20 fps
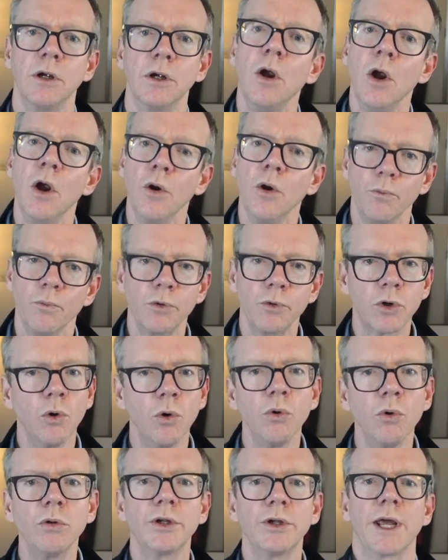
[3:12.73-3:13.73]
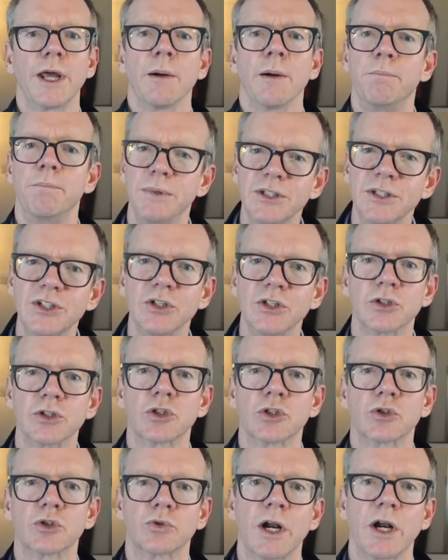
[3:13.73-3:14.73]
Recall that our business
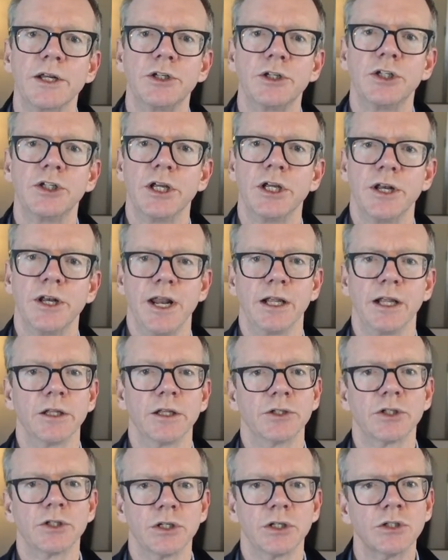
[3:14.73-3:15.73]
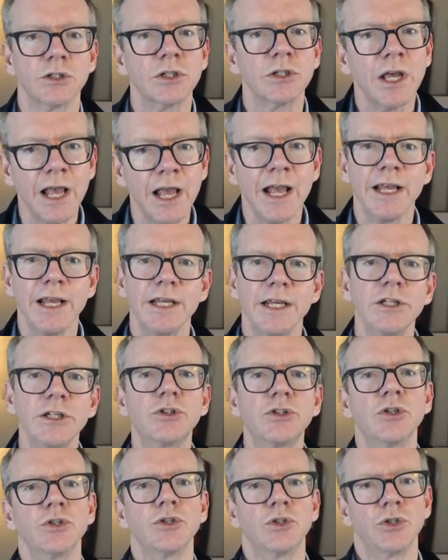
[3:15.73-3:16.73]
strategy analysis is
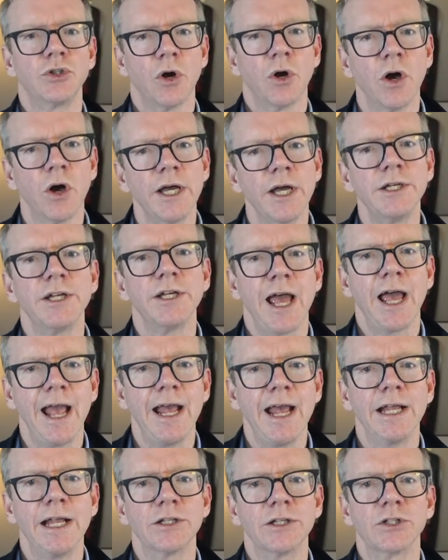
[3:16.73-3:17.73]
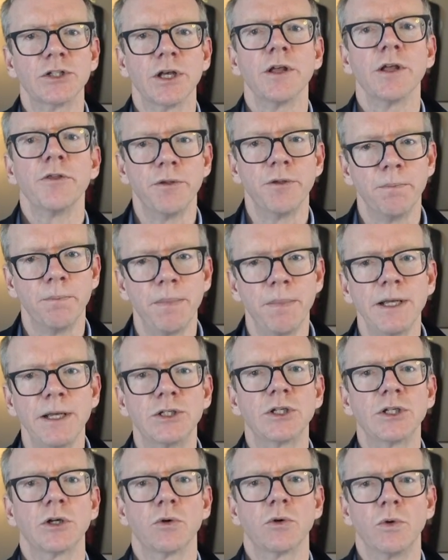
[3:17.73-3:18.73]
designed to answer the basic
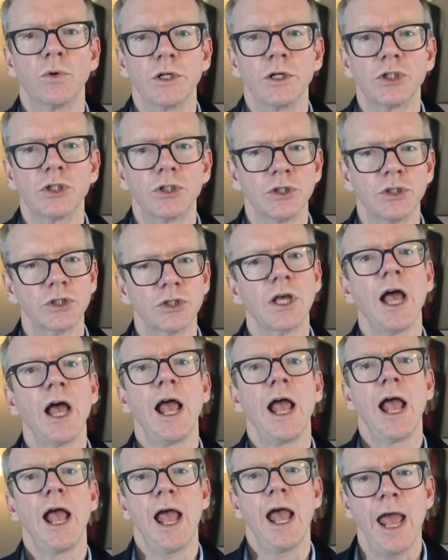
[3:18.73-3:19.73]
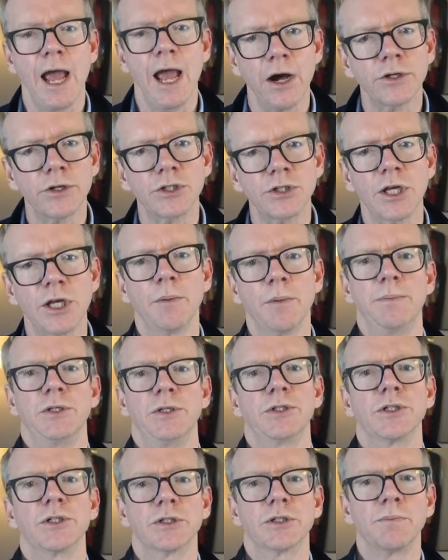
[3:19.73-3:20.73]
questions. How does our
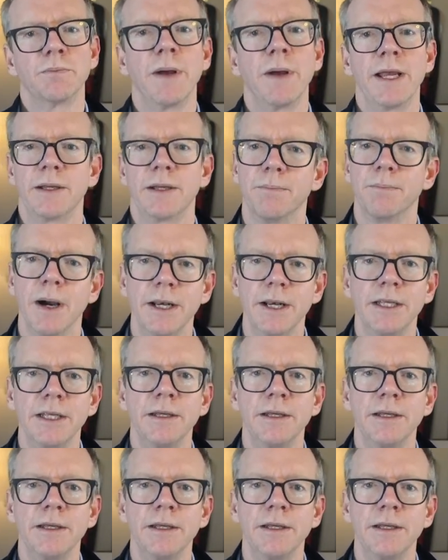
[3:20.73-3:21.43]
business make money?